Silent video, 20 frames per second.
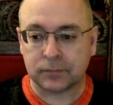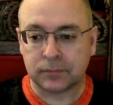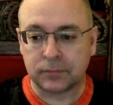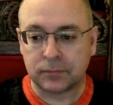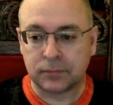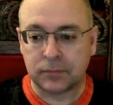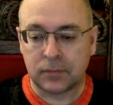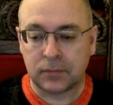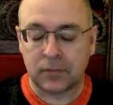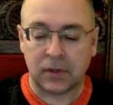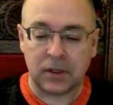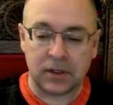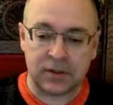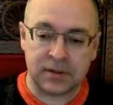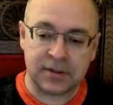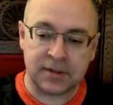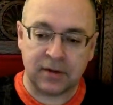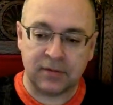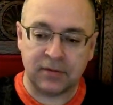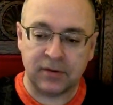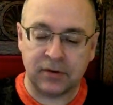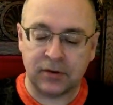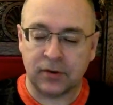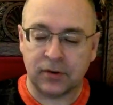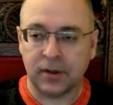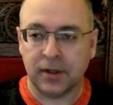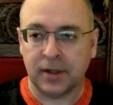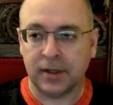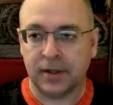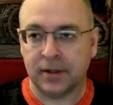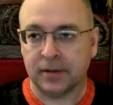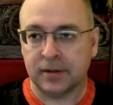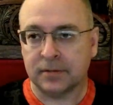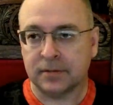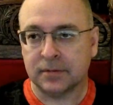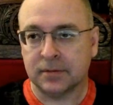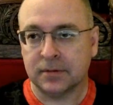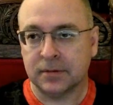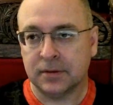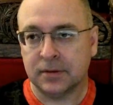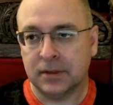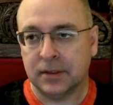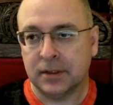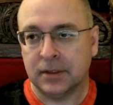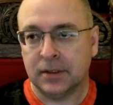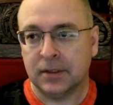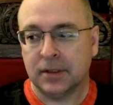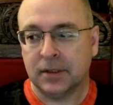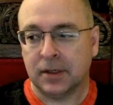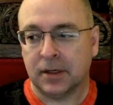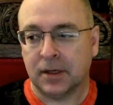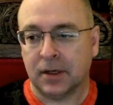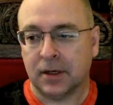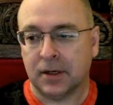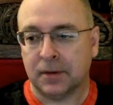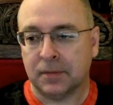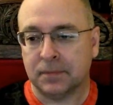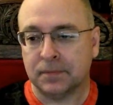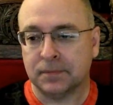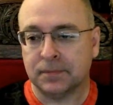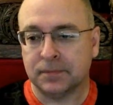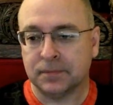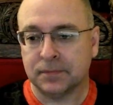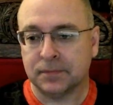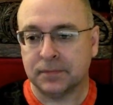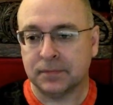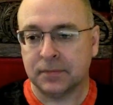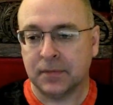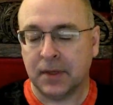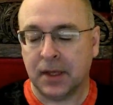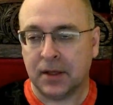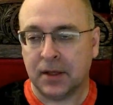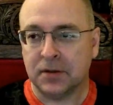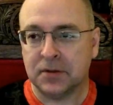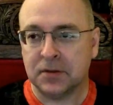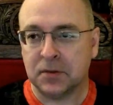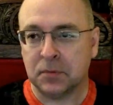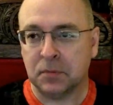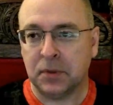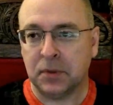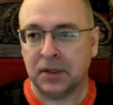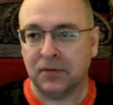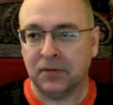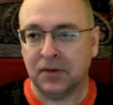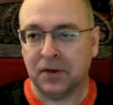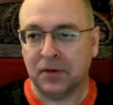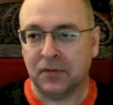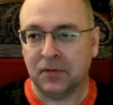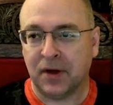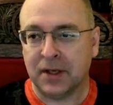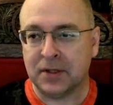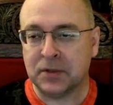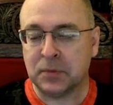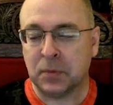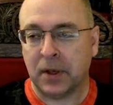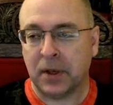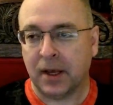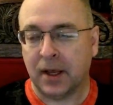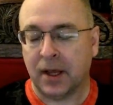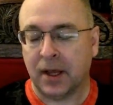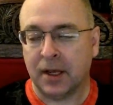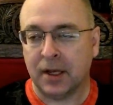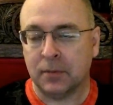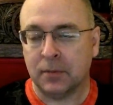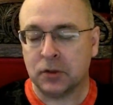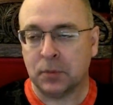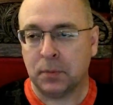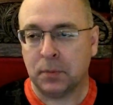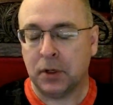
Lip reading: instead of internally, um, and isn't being advised by a guy named Shapiro.